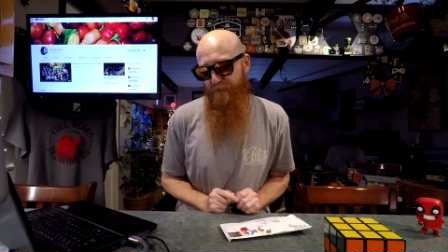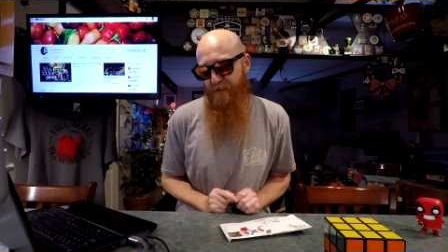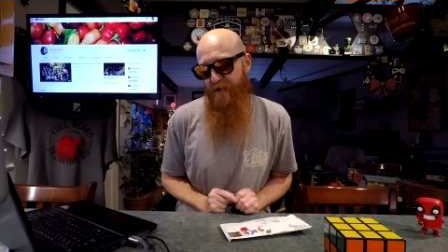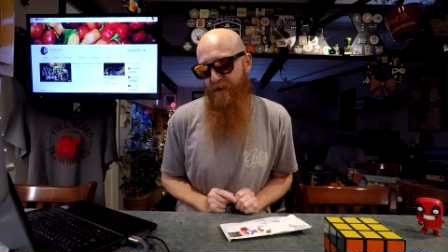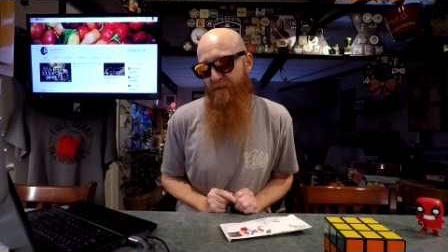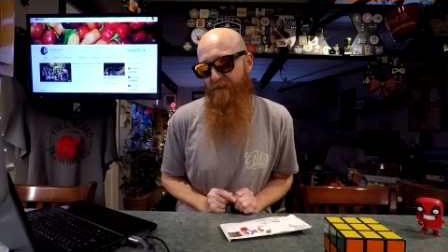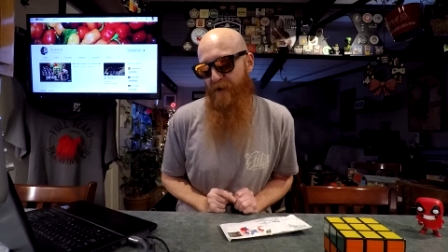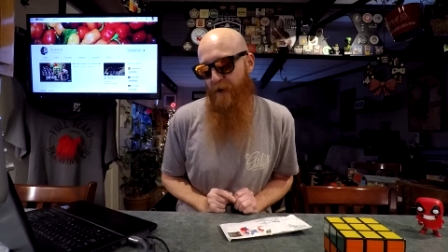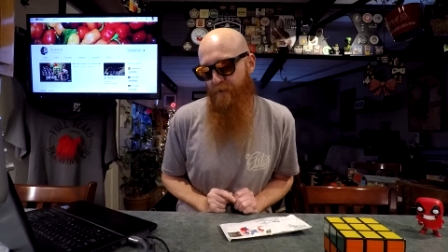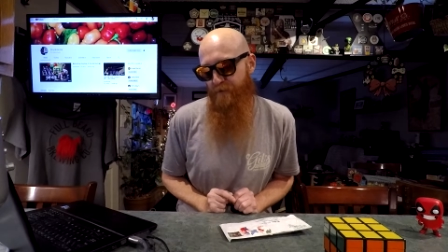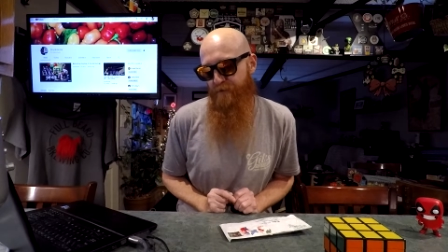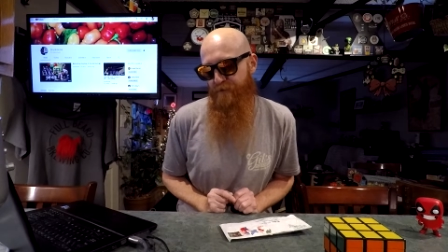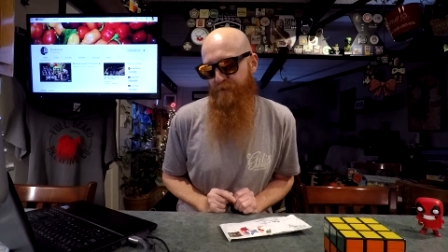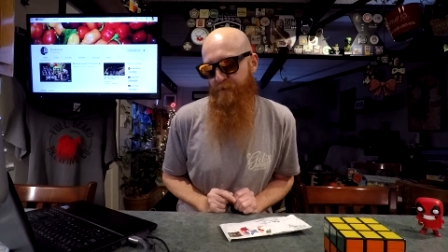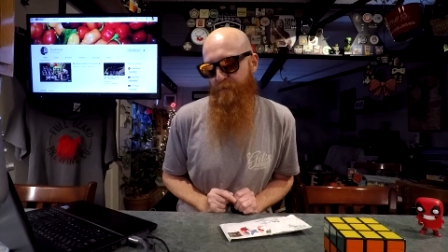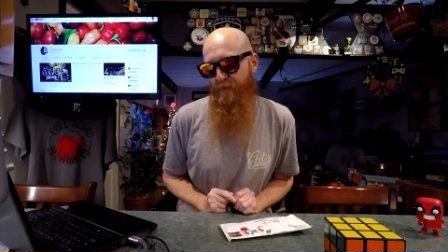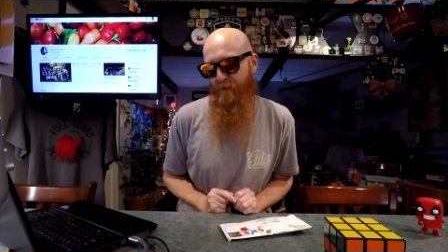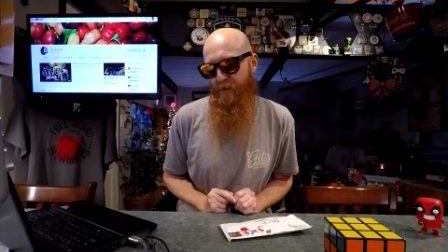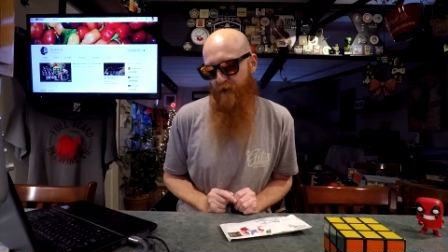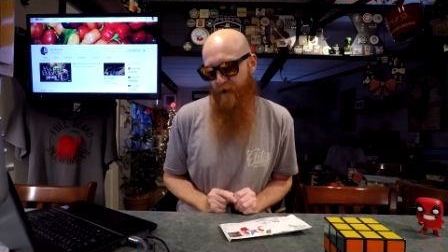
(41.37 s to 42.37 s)
at a thousand
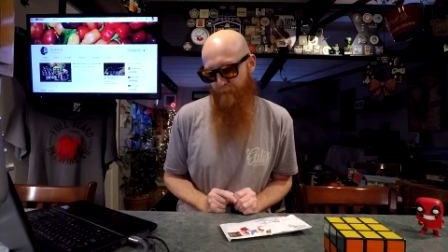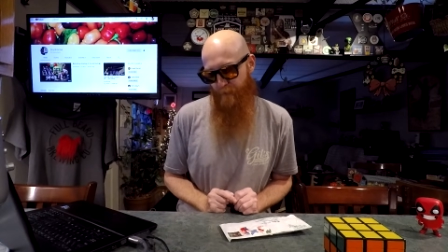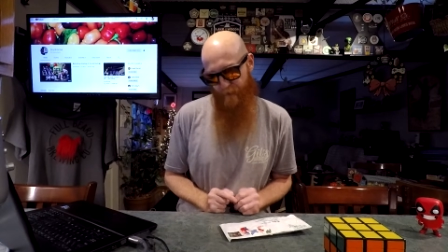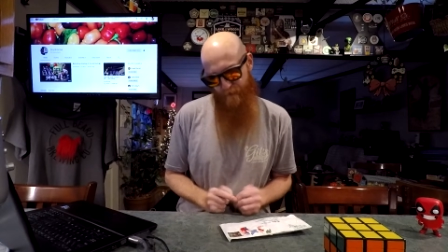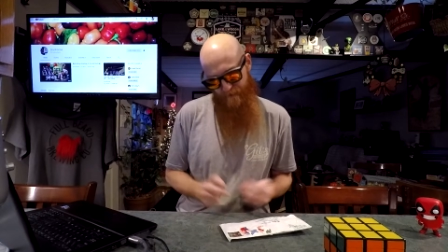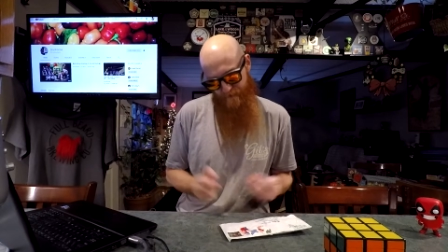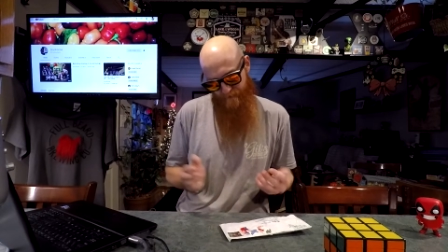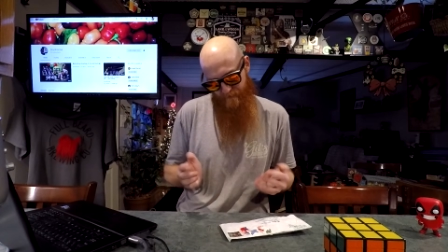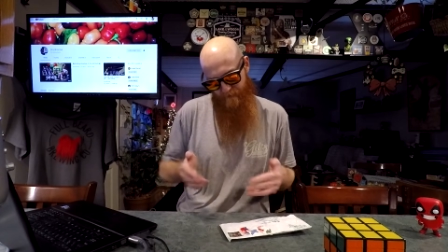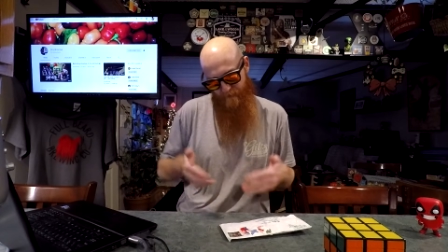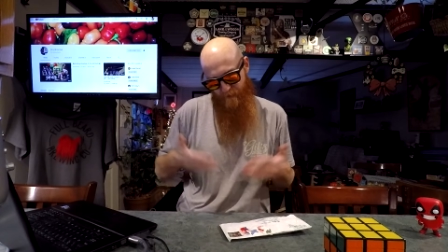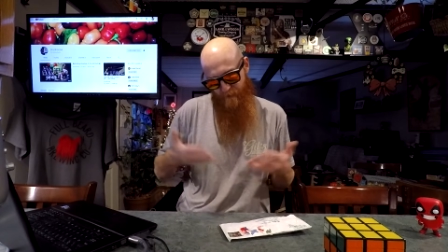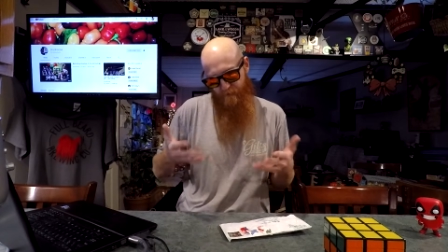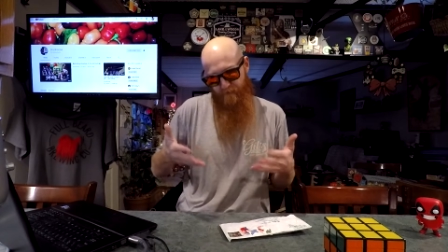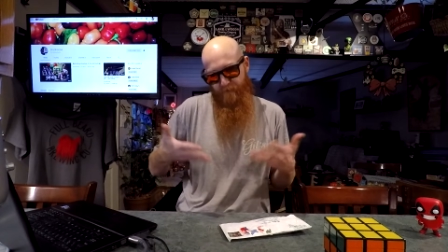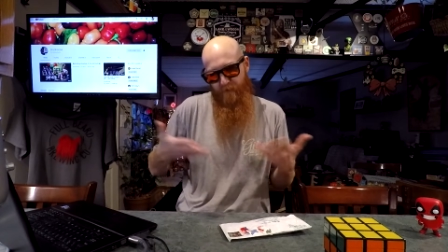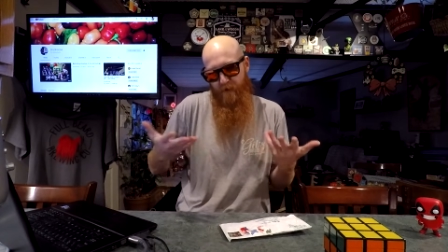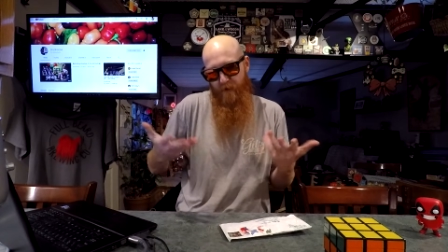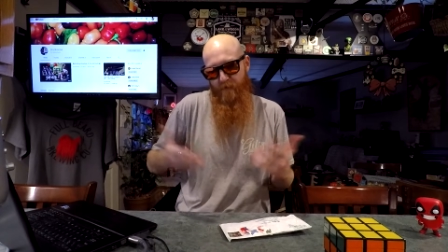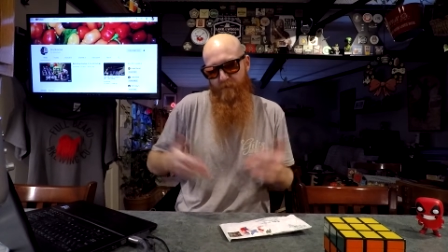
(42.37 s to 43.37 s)
subscribers.
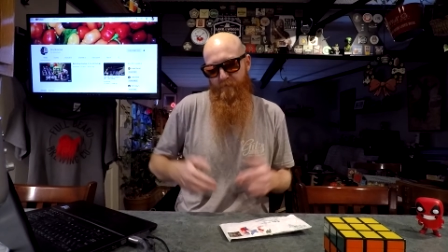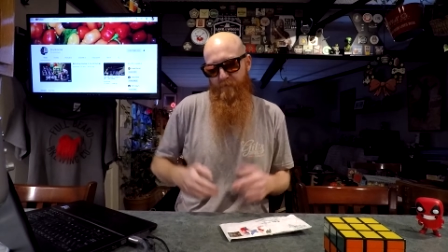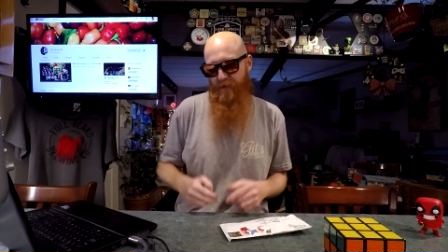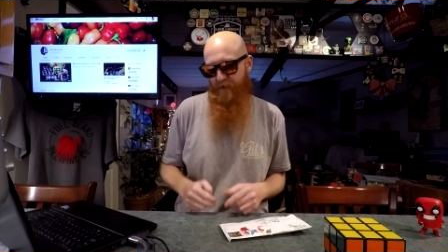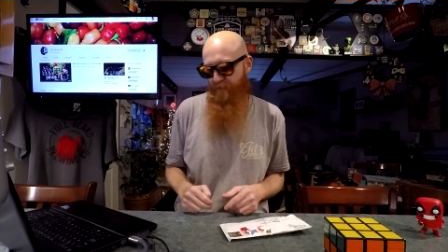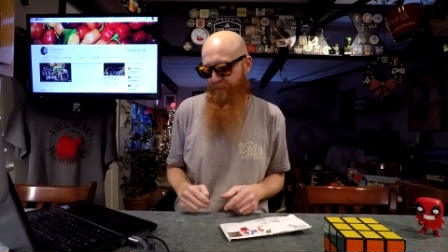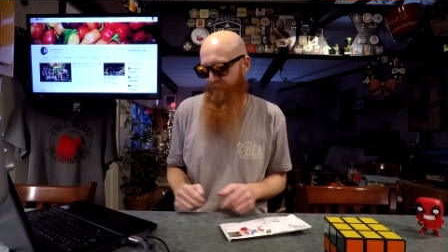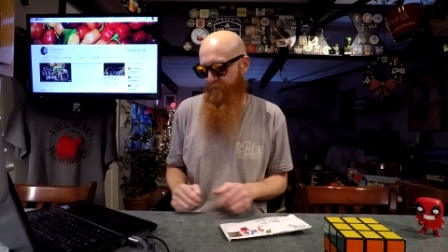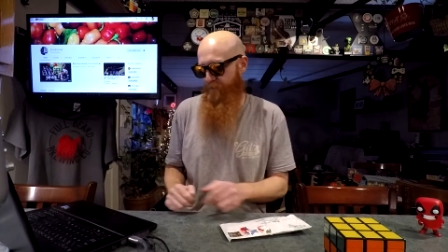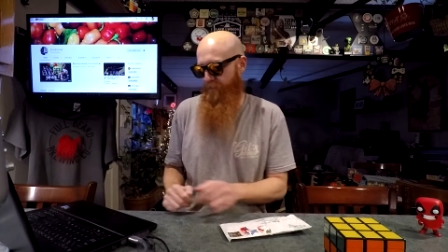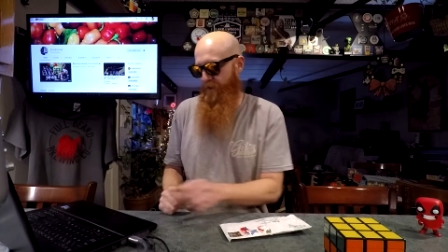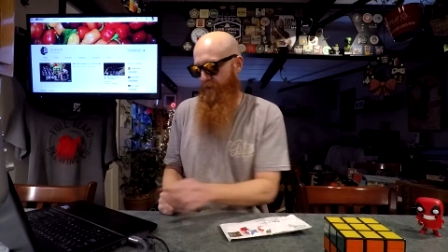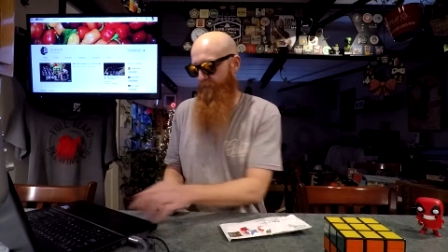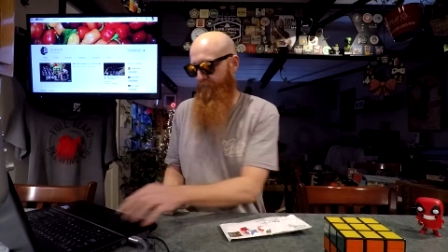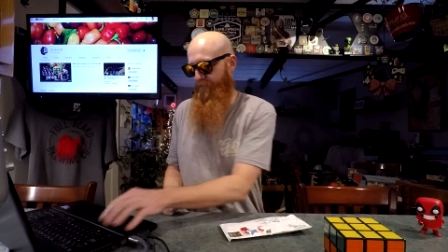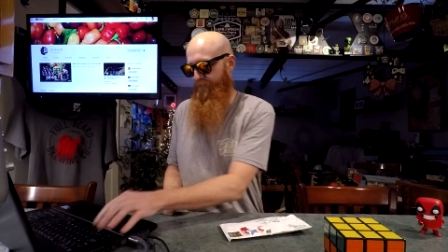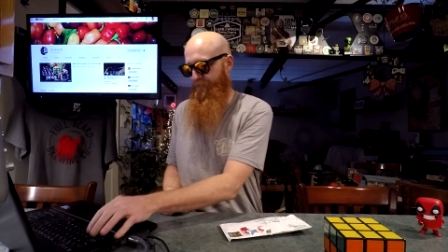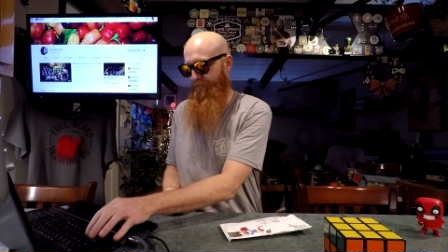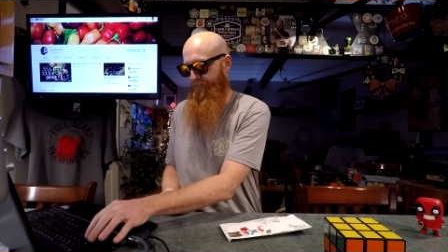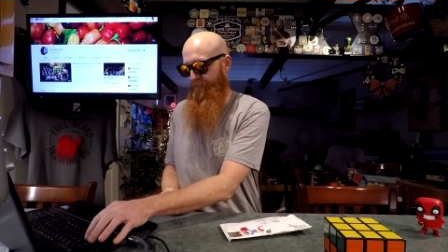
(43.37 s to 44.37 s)
So, you know, give him some
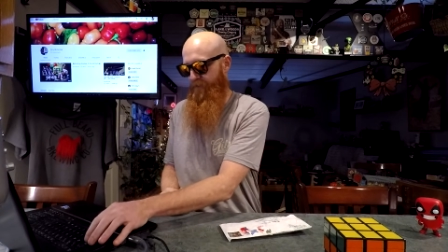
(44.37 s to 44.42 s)
love.